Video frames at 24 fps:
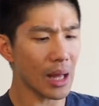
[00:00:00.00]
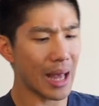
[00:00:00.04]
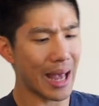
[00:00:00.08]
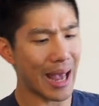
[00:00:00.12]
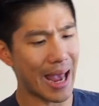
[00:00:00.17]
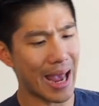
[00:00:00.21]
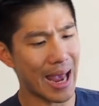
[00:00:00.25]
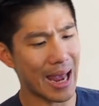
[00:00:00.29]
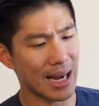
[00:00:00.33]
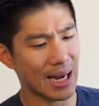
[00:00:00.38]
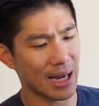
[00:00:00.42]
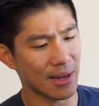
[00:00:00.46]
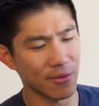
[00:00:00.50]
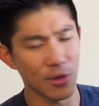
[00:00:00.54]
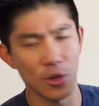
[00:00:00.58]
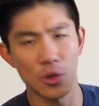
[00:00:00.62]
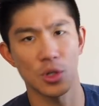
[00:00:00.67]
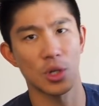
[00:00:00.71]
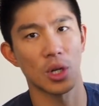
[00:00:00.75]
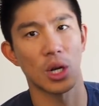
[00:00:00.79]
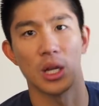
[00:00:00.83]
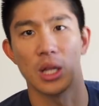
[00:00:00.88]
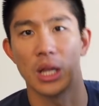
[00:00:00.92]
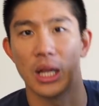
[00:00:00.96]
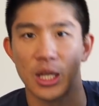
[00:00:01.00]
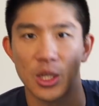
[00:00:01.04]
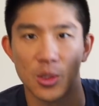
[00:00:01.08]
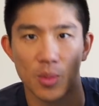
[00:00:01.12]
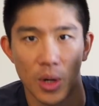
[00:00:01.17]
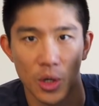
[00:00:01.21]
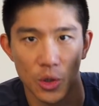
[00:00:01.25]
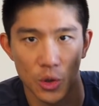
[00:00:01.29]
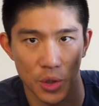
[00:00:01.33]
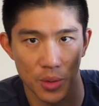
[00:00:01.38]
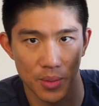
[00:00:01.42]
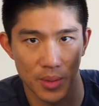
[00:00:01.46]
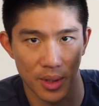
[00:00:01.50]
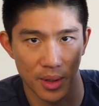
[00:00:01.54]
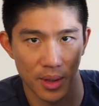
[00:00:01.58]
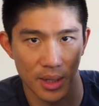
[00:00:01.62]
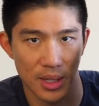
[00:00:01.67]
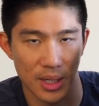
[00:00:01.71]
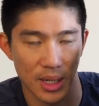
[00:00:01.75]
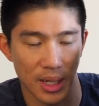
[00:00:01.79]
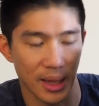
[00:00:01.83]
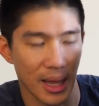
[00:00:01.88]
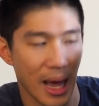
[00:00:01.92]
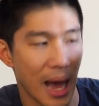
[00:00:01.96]
and I've used it on like small trips and
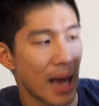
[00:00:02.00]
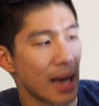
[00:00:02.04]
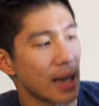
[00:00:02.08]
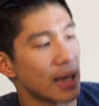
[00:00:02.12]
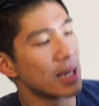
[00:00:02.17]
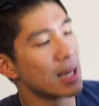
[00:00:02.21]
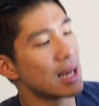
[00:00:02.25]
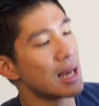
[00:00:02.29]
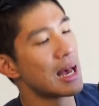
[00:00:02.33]
things like that.